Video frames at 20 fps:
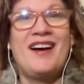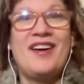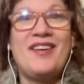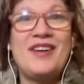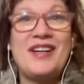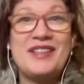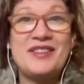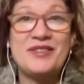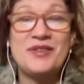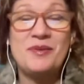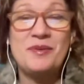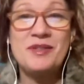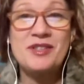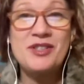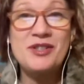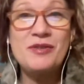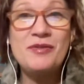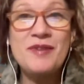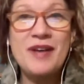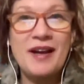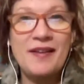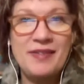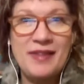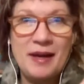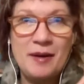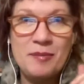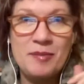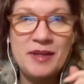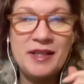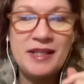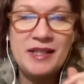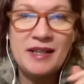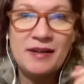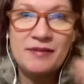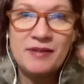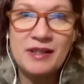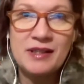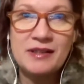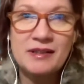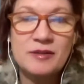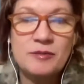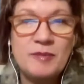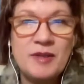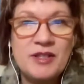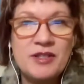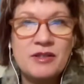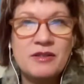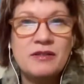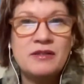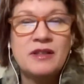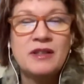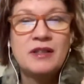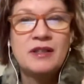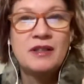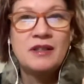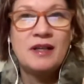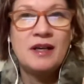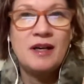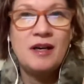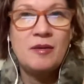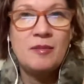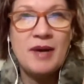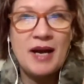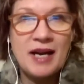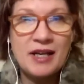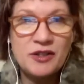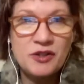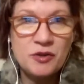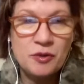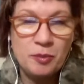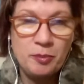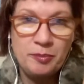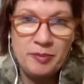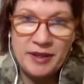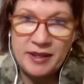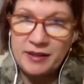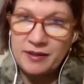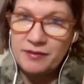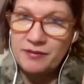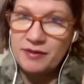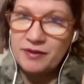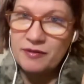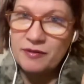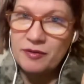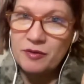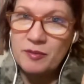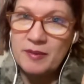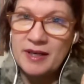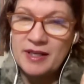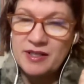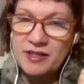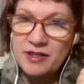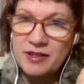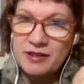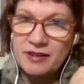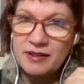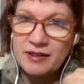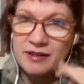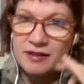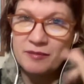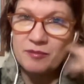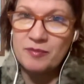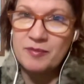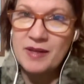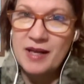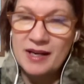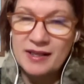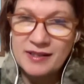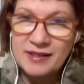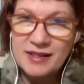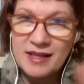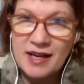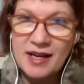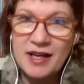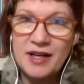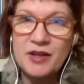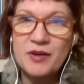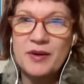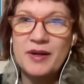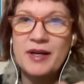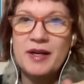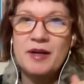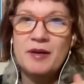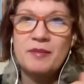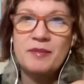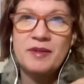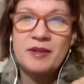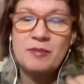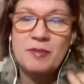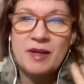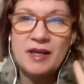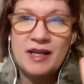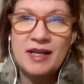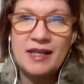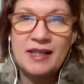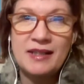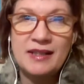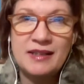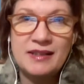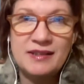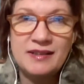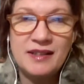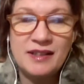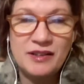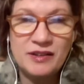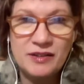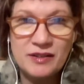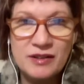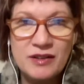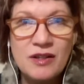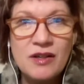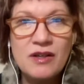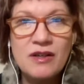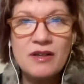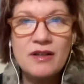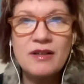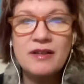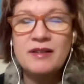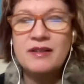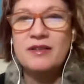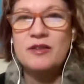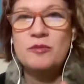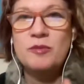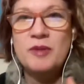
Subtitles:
All right, so once you've got that PDF, that special extra bit of information, the block diagram, the behind the scenes look, the